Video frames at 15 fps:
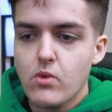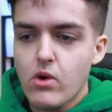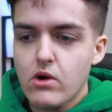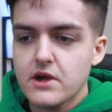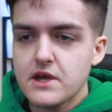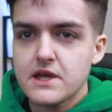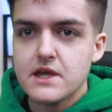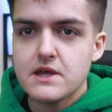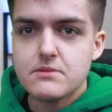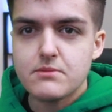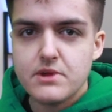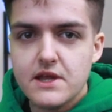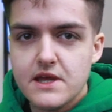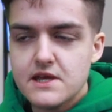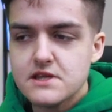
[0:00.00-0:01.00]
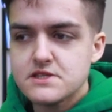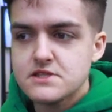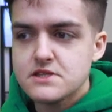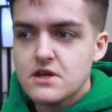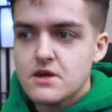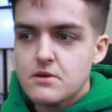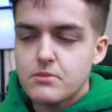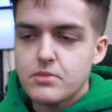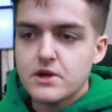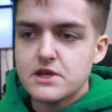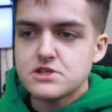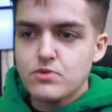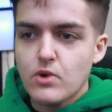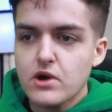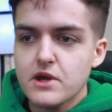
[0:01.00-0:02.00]
walking in place, but
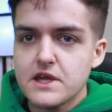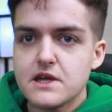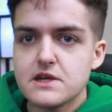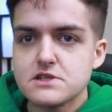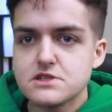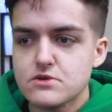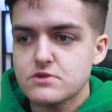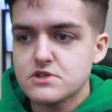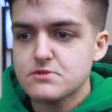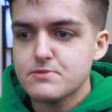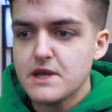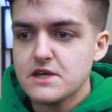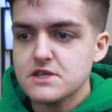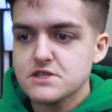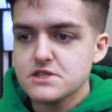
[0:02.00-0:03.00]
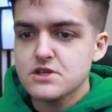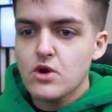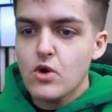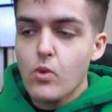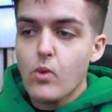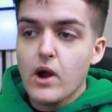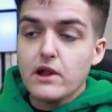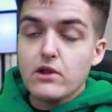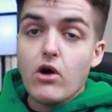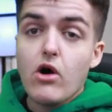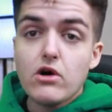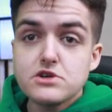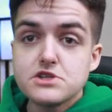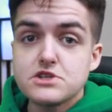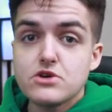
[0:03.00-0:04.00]
he's walking in his own space while
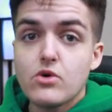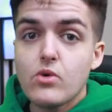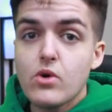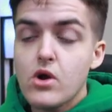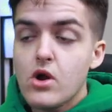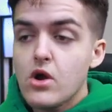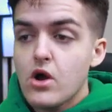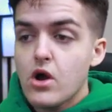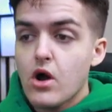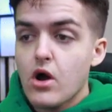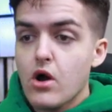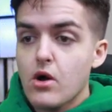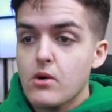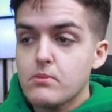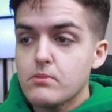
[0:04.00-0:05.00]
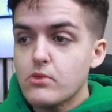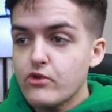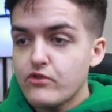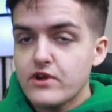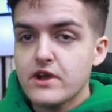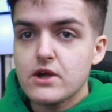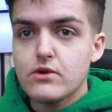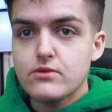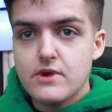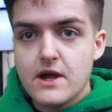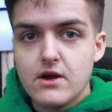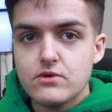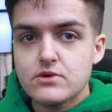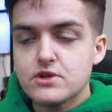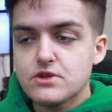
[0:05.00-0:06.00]
also moving
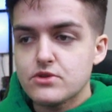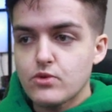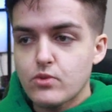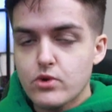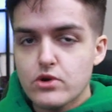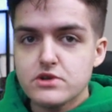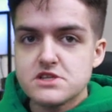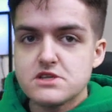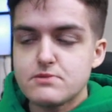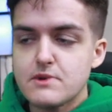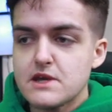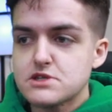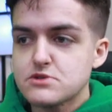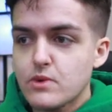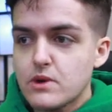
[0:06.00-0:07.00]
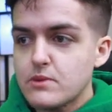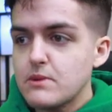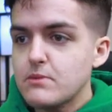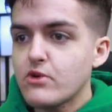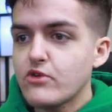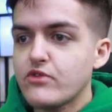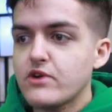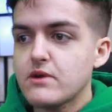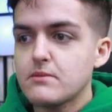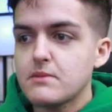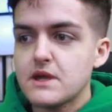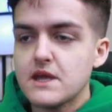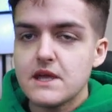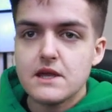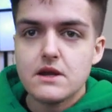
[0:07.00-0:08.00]
around the world space when we move him
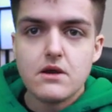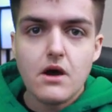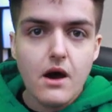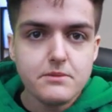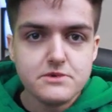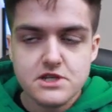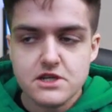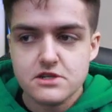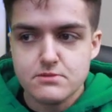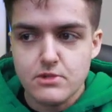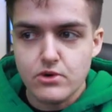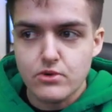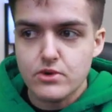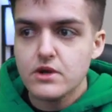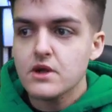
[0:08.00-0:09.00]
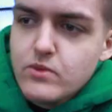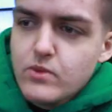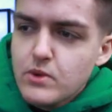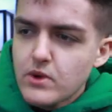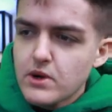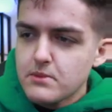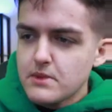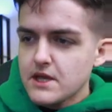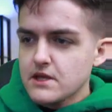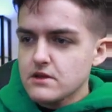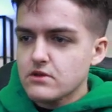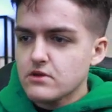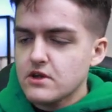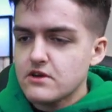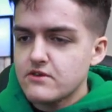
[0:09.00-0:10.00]
in object mode? We want to make it
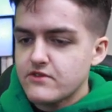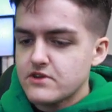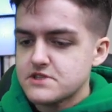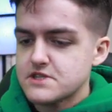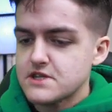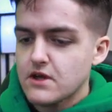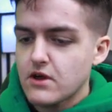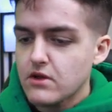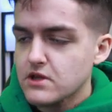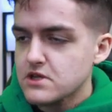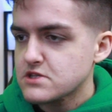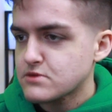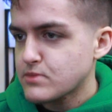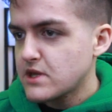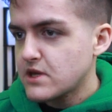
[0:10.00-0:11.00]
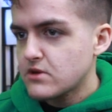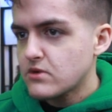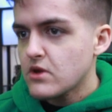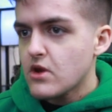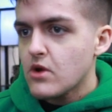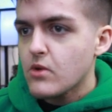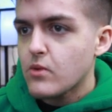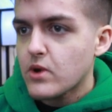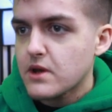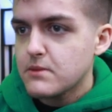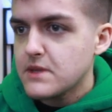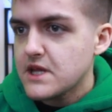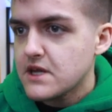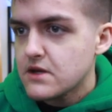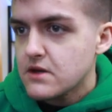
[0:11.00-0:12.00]
look convincing. I'll explain what I
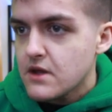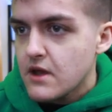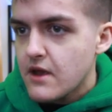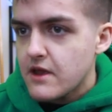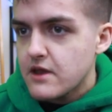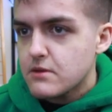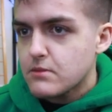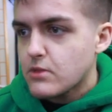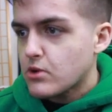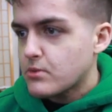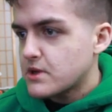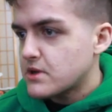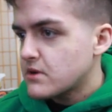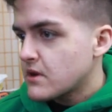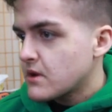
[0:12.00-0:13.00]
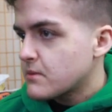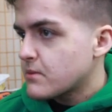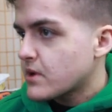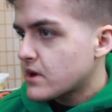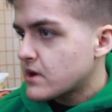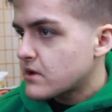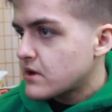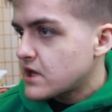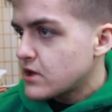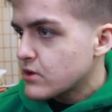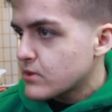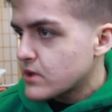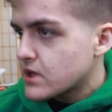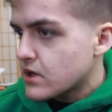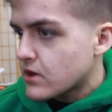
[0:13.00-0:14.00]
mean in a moment, but here
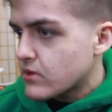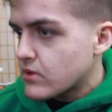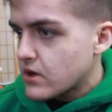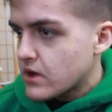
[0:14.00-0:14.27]
we go.